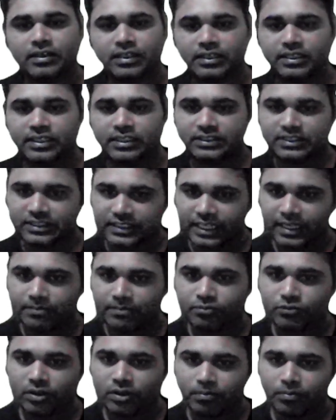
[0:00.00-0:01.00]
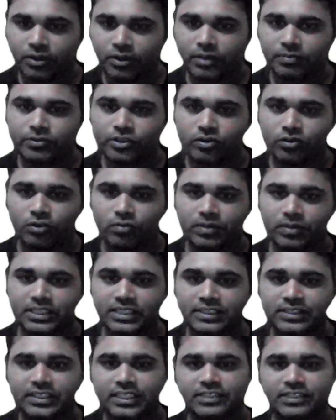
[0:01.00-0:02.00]
same number of the
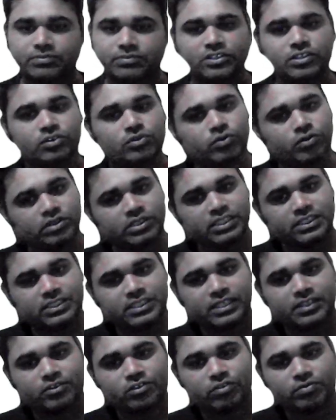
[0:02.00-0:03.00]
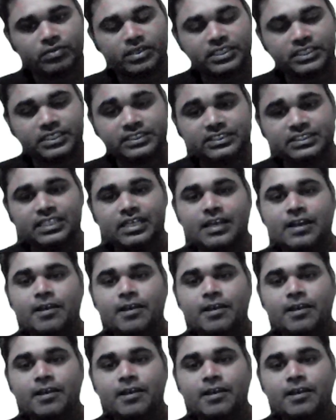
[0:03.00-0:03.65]
chromatin, that means the 23 chromatins,